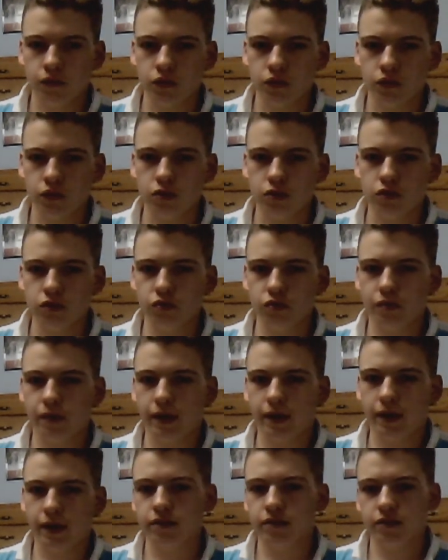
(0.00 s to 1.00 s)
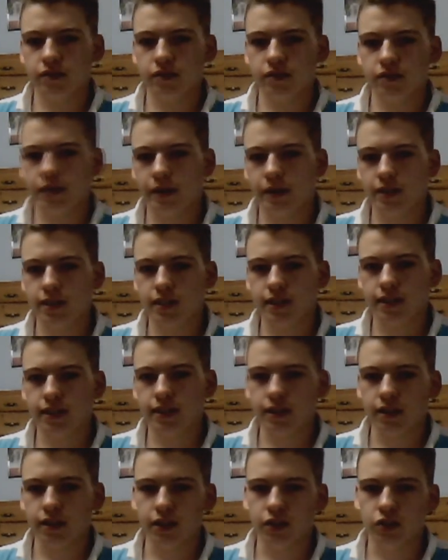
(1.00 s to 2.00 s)
you might say
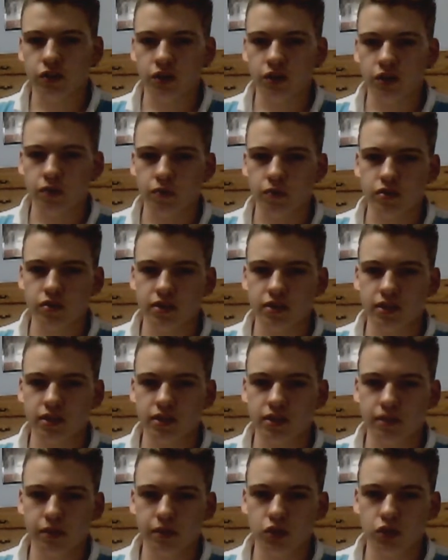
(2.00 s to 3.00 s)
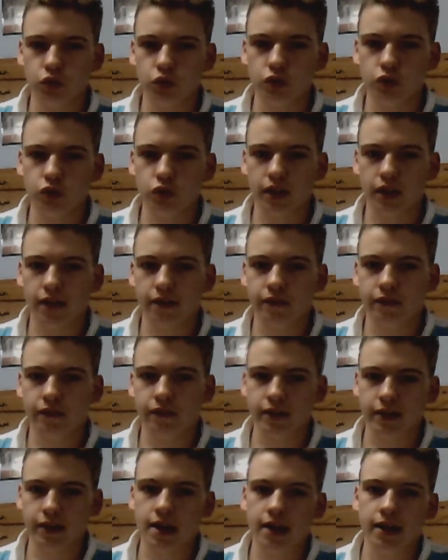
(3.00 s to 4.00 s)
that like you're going to run out of steam, but you'll have
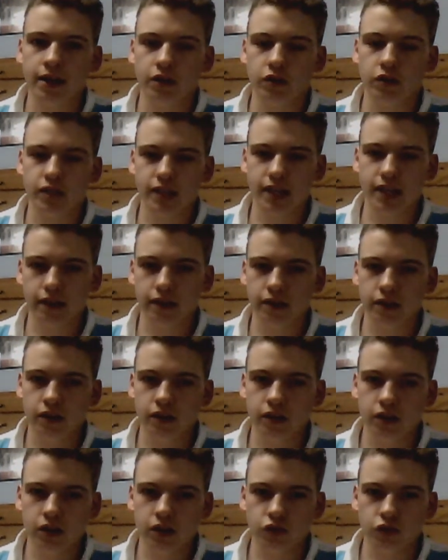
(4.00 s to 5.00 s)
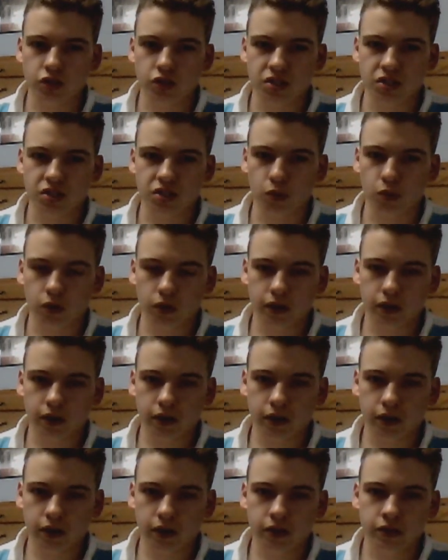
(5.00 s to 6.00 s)
like 9 or 10 draw support
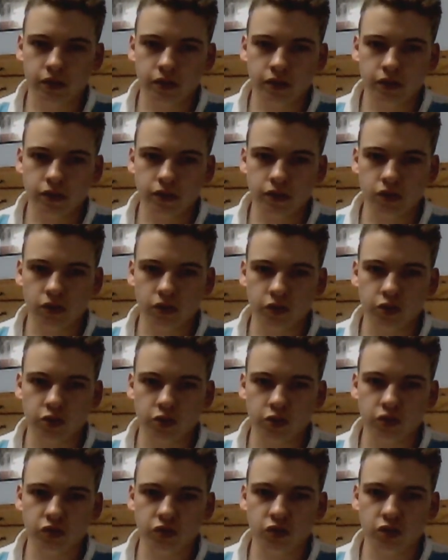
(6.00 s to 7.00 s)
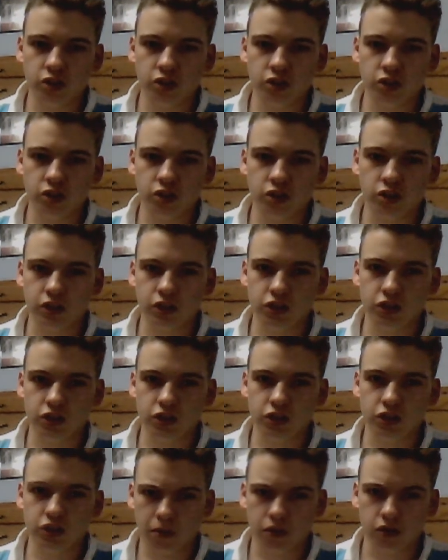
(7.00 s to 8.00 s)
cards. So you'll usually be able to
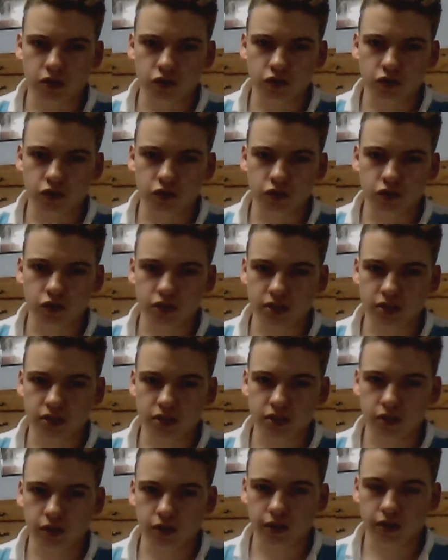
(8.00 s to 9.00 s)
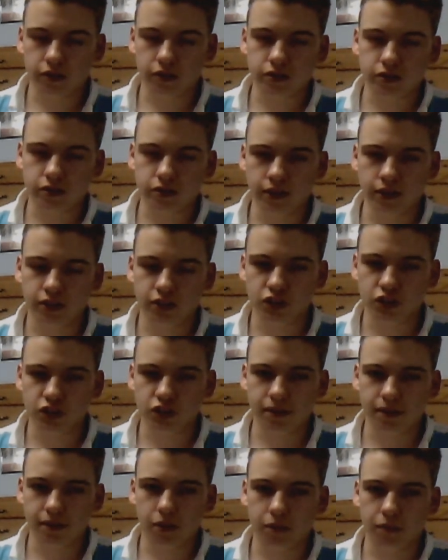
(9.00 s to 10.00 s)
just keep on drawing support cards and
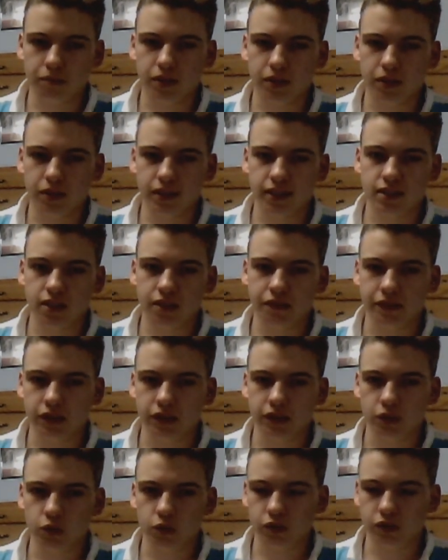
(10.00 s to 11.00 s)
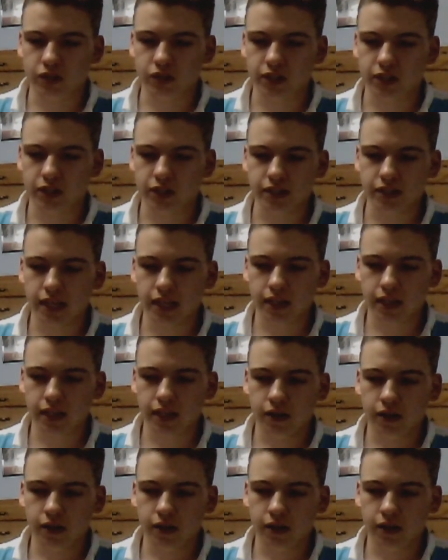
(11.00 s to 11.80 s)
just keep on playing stuff and go through your entire deck.